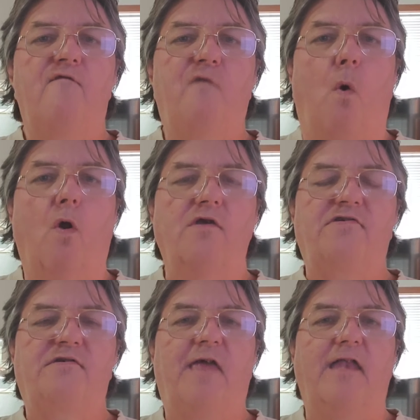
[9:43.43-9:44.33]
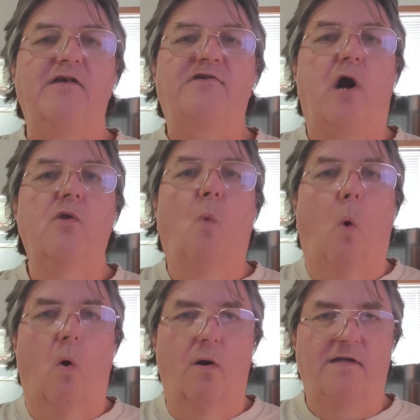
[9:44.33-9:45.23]
force that is
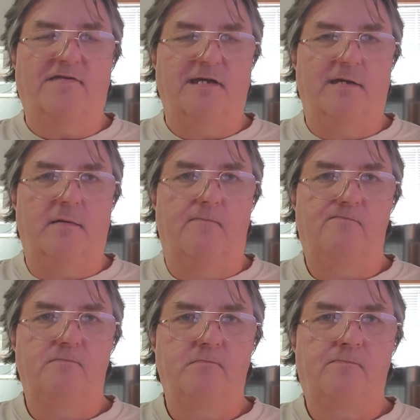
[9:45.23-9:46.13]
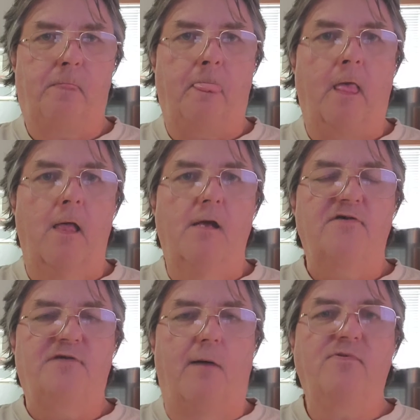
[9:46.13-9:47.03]
unwarranted.
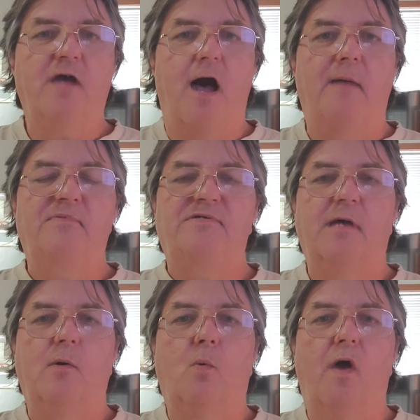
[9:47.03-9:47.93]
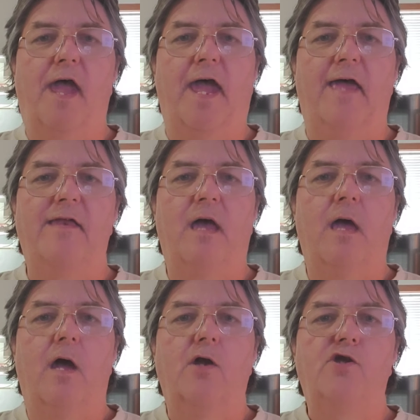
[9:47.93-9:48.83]
Sometimes when
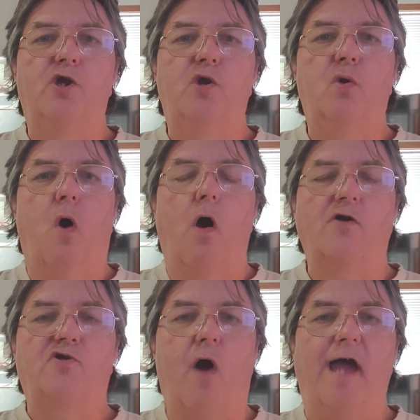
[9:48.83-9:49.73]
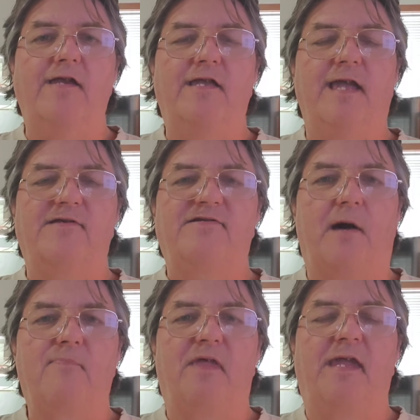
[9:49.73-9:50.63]
you are trying to get
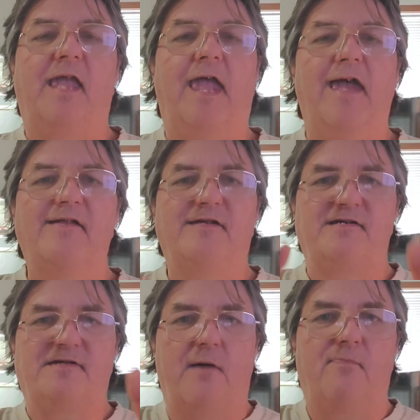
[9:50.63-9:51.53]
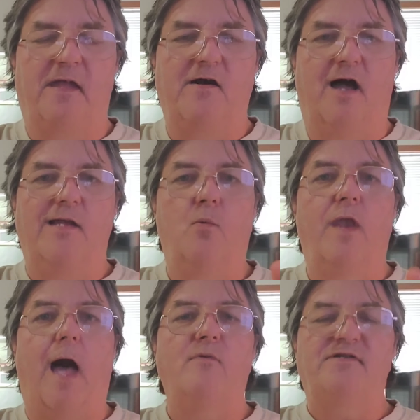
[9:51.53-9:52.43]
something into something, like
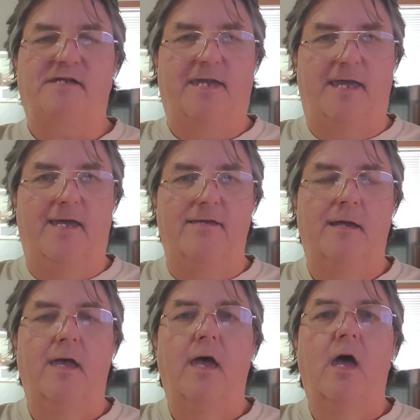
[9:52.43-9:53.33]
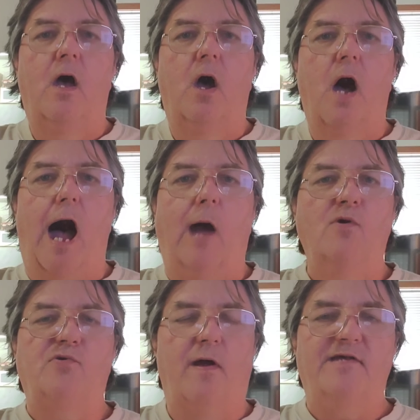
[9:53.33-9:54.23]
when I was a kid, I
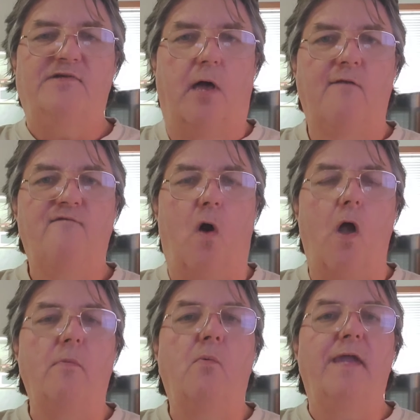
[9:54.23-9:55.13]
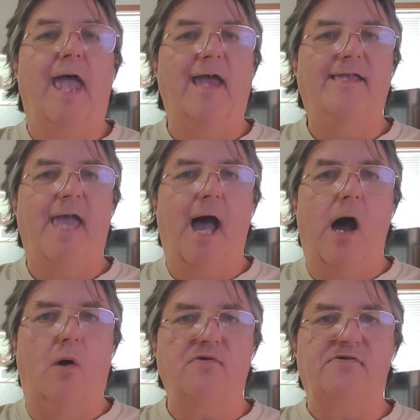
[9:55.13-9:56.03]
was raised on a farm and we had
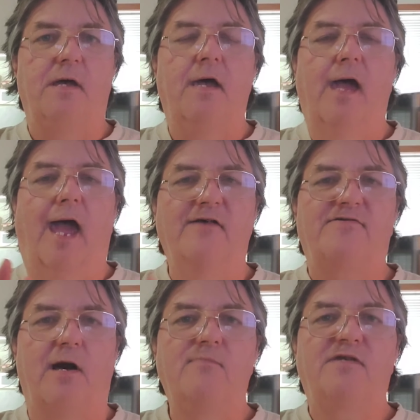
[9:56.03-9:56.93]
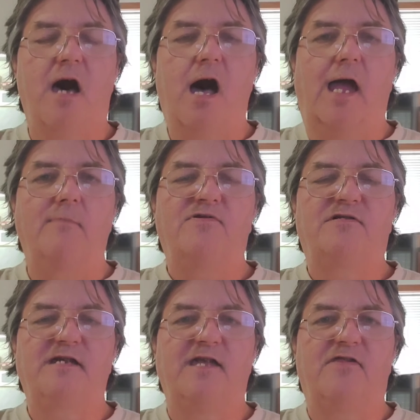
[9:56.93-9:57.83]
cows. And sometimes
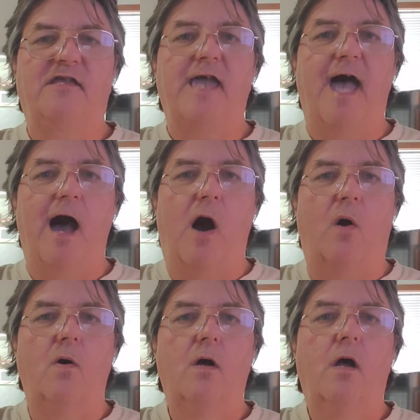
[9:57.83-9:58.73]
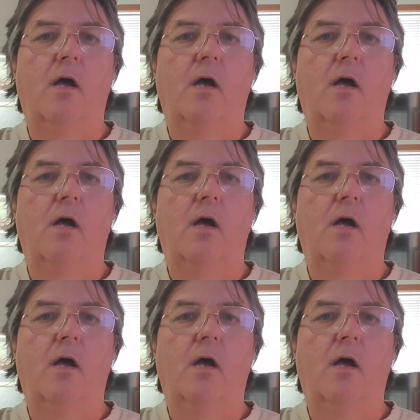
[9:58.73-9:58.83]
to get the cow